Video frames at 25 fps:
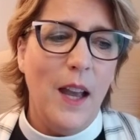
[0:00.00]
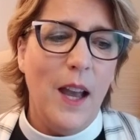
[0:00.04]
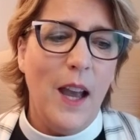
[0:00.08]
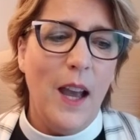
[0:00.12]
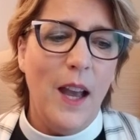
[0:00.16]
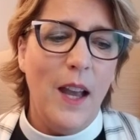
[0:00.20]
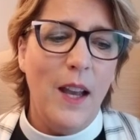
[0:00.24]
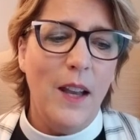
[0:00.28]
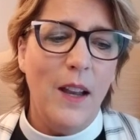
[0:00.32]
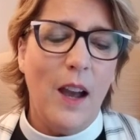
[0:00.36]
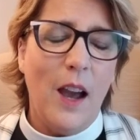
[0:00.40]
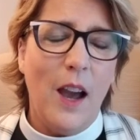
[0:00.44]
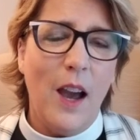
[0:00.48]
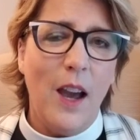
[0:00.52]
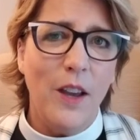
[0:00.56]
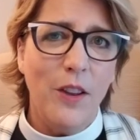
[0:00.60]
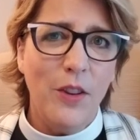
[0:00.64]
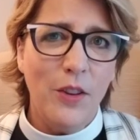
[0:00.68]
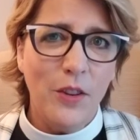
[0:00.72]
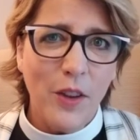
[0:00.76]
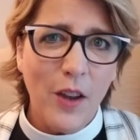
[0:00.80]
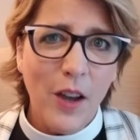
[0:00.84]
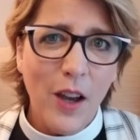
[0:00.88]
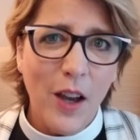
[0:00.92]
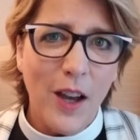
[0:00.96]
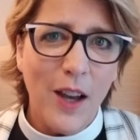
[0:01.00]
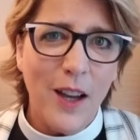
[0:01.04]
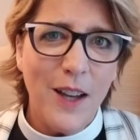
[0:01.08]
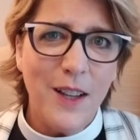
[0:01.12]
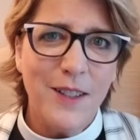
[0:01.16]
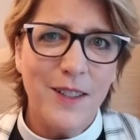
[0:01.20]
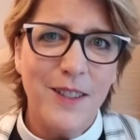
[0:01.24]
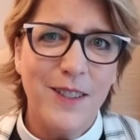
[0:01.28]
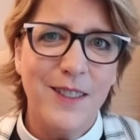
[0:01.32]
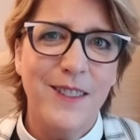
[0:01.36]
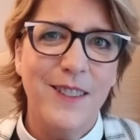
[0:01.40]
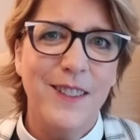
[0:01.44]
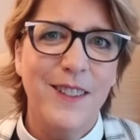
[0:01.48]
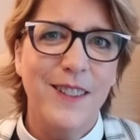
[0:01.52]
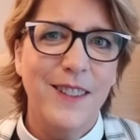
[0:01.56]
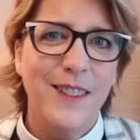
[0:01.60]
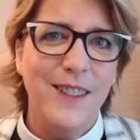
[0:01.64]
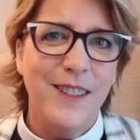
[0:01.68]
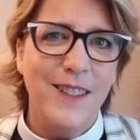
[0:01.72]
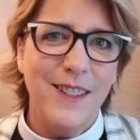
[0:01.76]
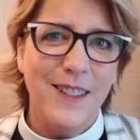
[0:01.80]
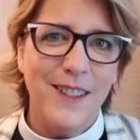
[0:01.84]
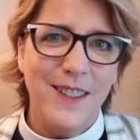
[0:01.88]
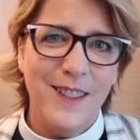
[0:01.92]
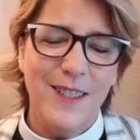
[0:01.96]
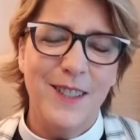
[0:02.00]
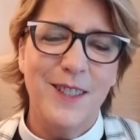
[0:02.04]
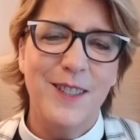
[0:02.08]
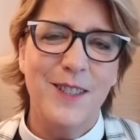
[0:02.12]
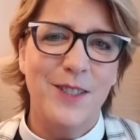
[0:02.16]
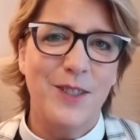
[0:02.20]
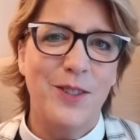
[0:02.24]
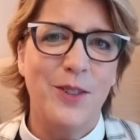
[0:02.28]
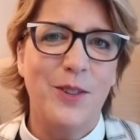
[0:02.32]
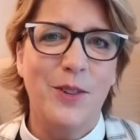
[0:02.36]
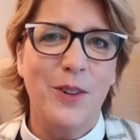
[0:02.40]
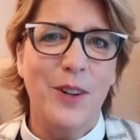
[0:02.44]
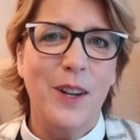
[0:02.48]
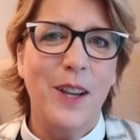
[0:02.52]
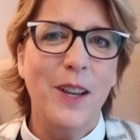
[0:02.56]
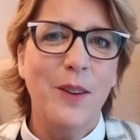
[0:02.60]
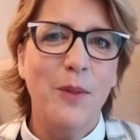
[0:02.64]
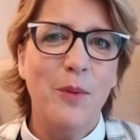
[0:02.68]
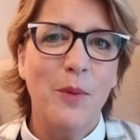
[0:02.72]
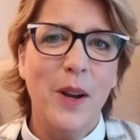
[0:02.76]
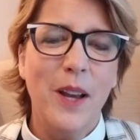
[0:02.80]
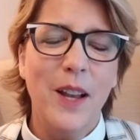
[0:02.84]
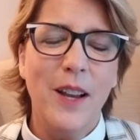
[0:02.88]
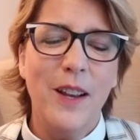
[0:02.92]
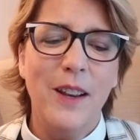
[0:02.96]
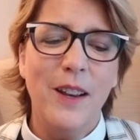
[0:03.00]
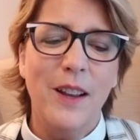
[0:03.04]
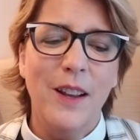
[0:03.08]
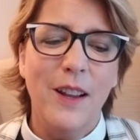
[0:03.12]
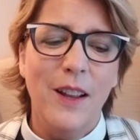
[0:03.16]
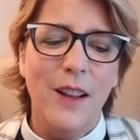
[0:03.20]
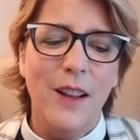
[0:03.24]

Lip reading: And I thought in this story, when